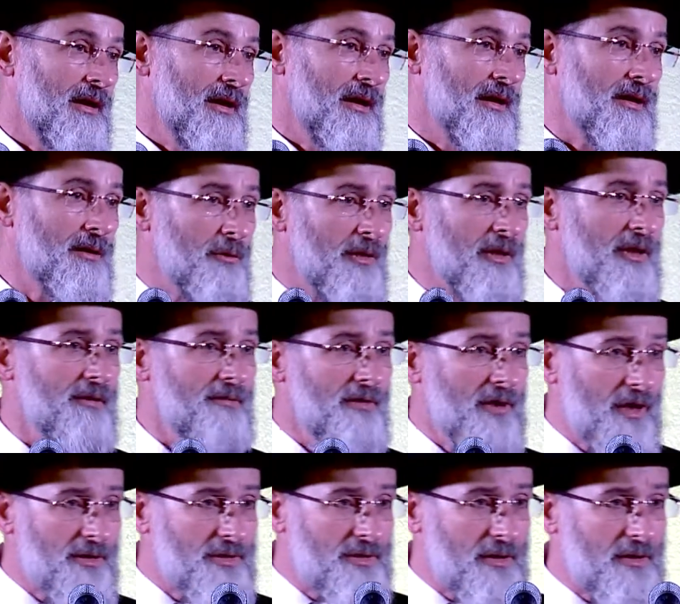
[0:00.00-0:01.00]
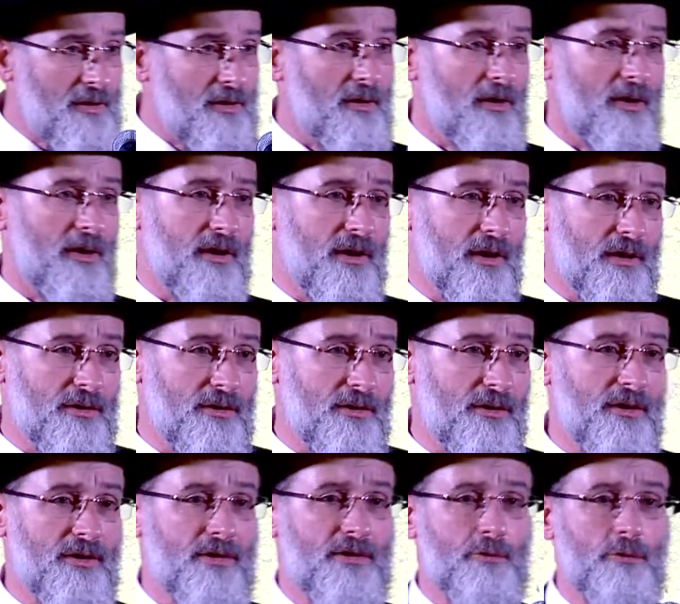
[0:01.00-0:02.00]
And I want to give a yashikayach to
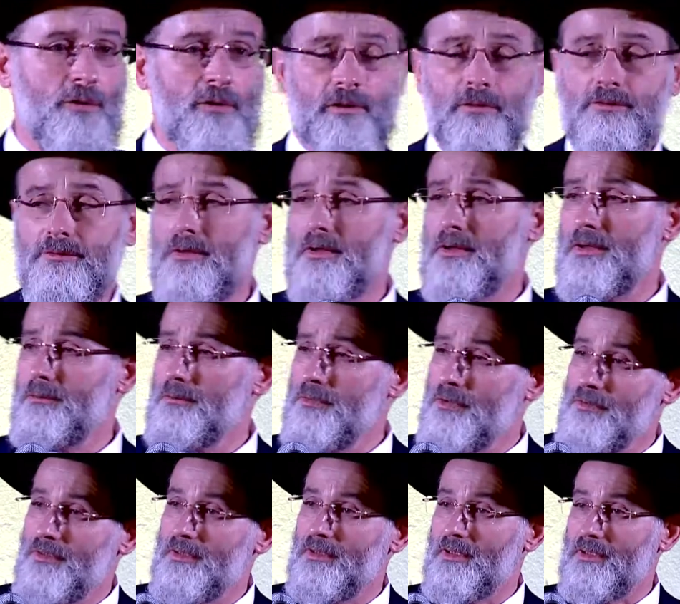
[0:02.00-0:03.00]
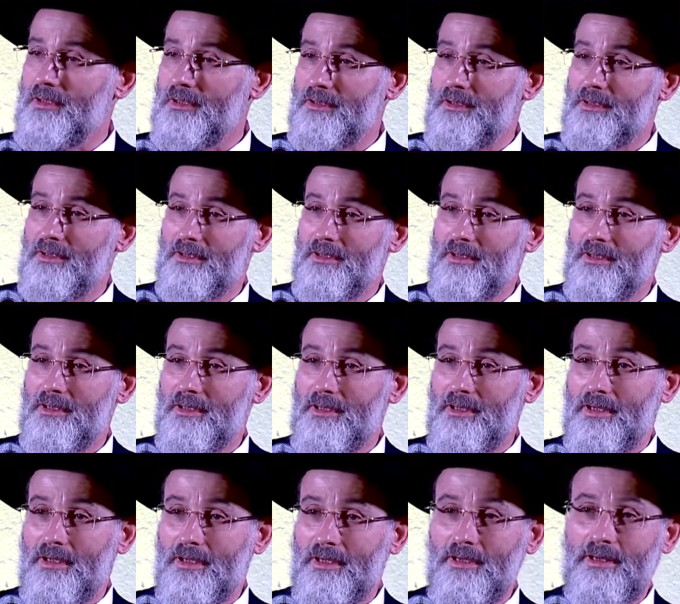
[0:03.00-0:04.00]
this wonderful community
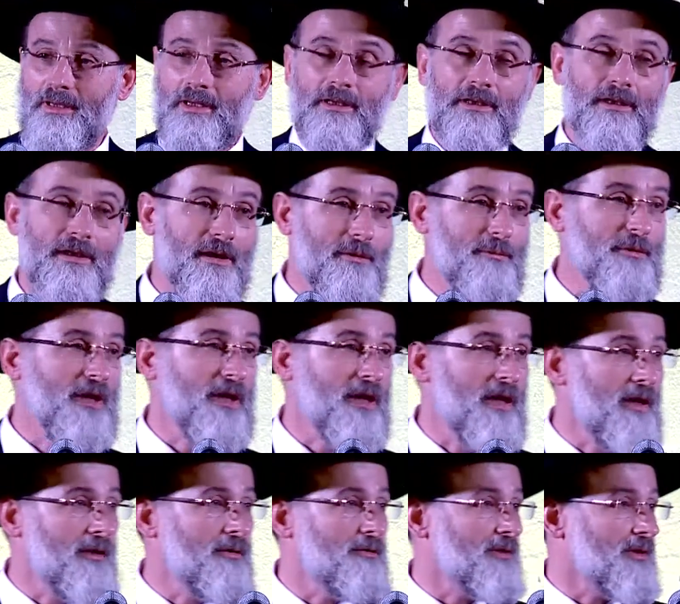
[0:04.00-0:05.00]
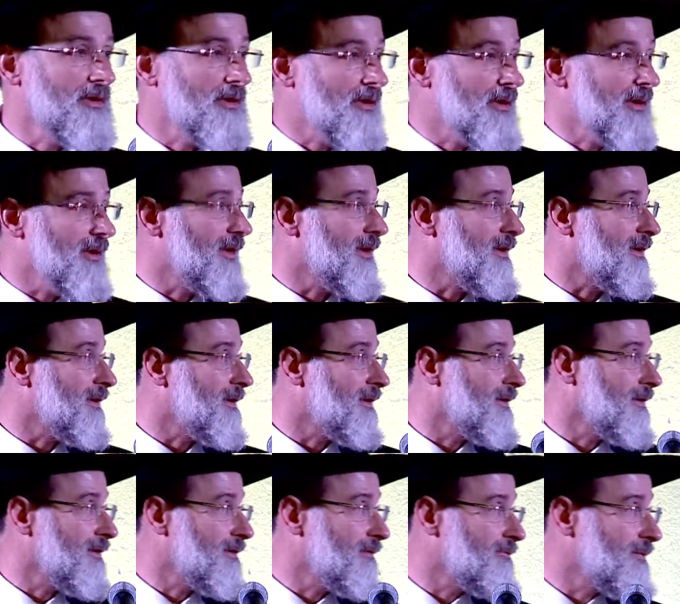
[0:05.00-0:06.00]
that are coming out tonight,
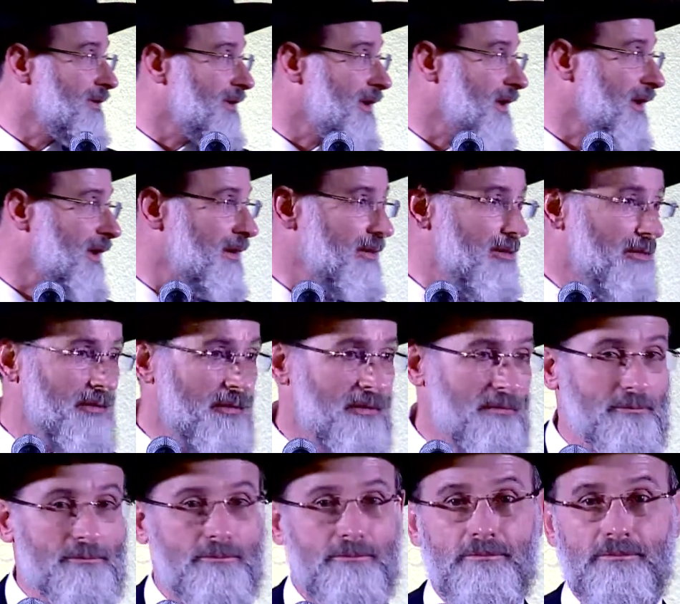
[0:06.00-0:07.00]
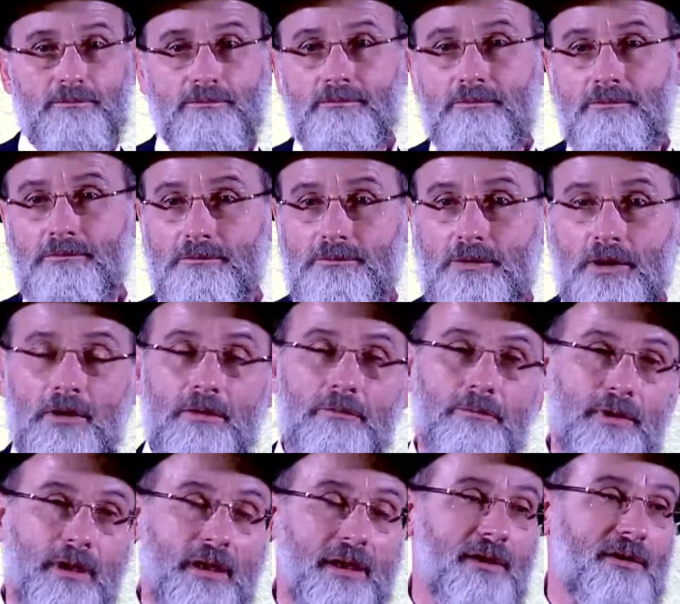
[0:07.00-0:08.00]
B'lei Ein Hara,
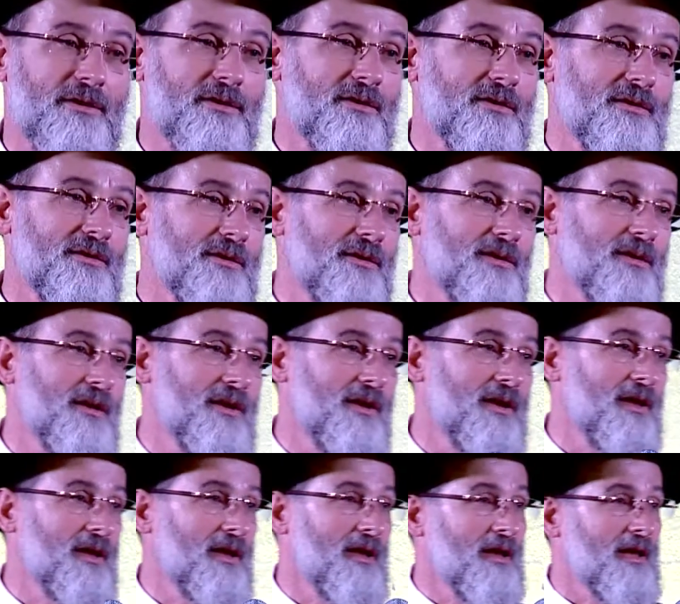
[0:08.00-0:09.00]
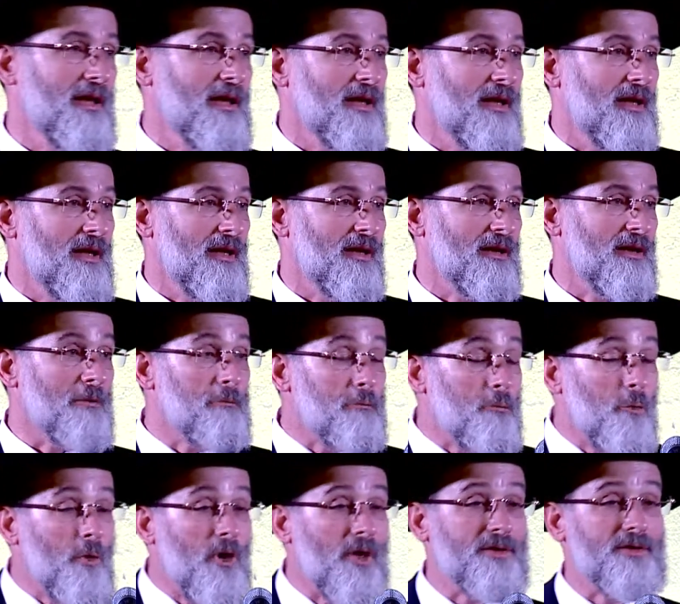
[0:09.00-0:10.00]
en masse, that
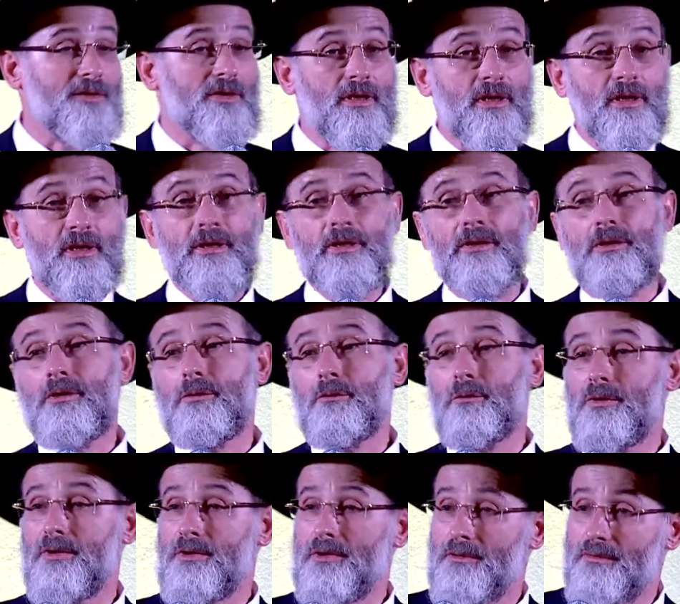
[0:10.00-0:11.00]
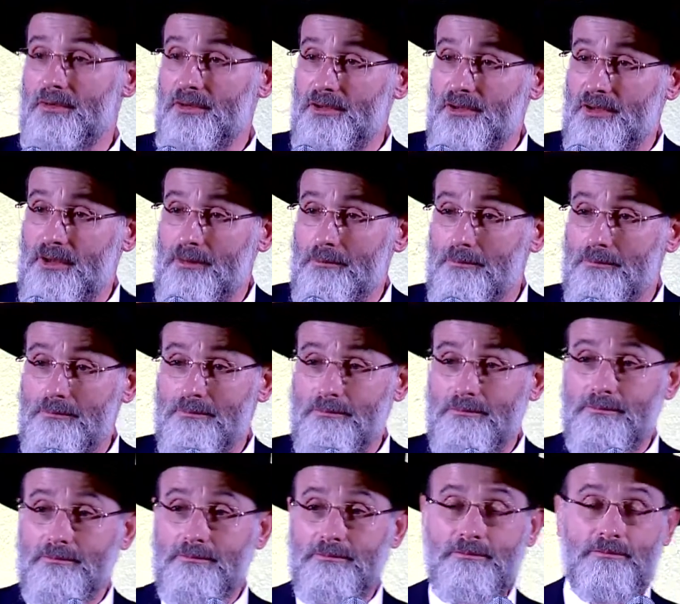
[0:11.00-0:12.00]
want to hear the words of Hashem,
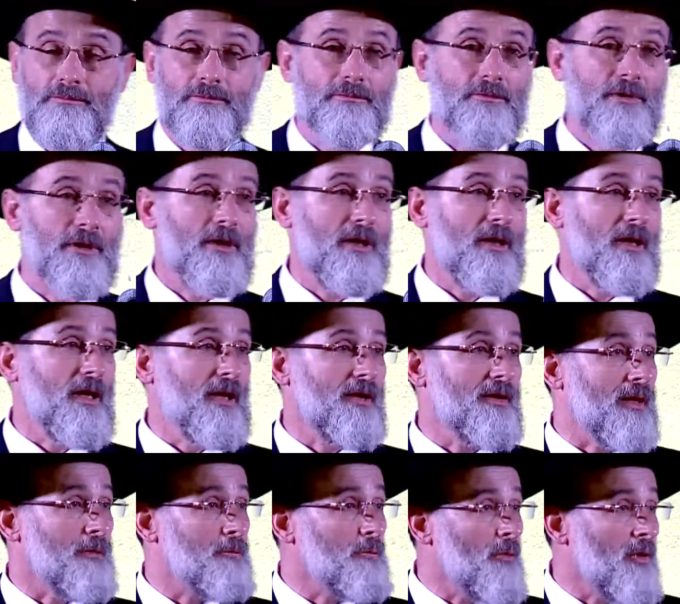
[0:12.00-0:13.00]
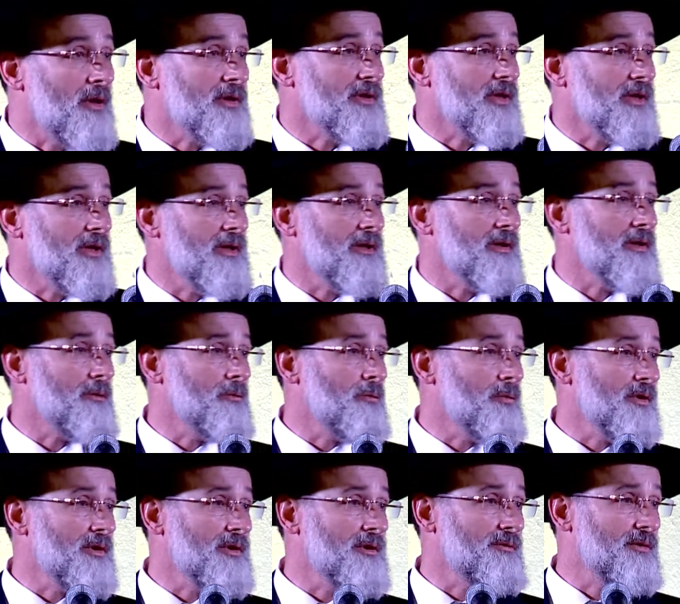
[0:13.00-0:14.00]
that want to hear the
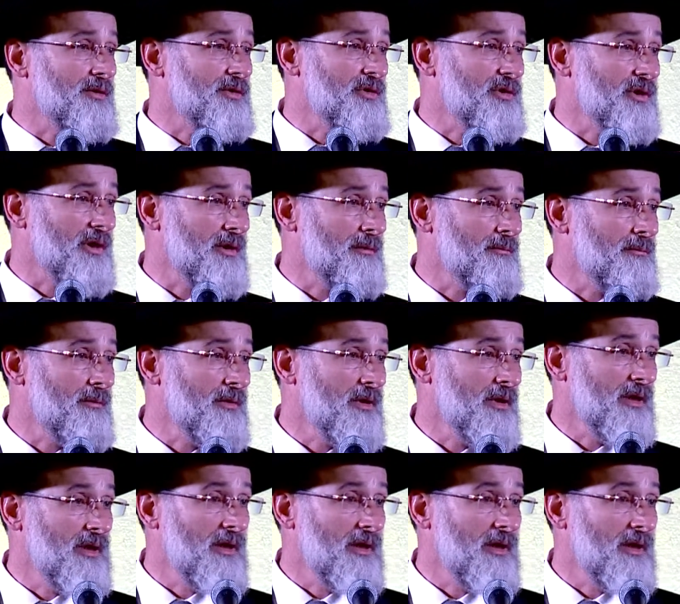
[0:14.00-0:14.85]
words of Hashem